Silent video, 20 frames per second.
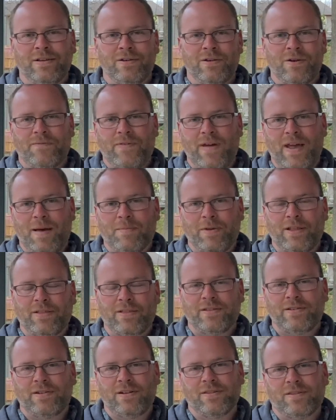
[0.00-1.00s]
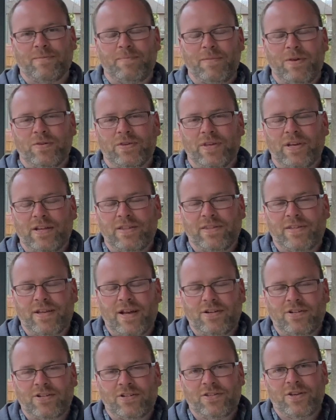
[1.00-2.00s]
your family, and listen to some music and
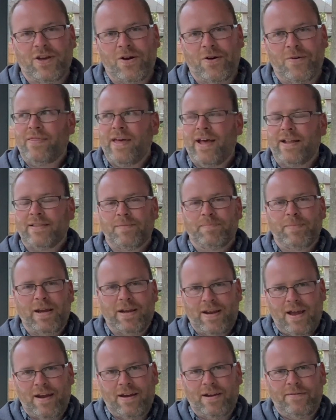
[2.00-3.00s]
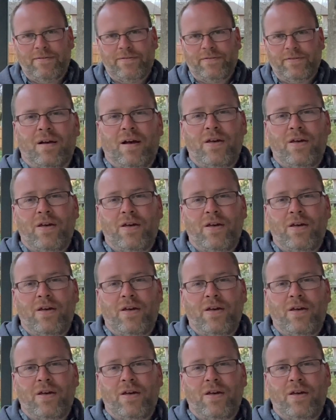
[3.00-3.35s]
such. So that's a big negative.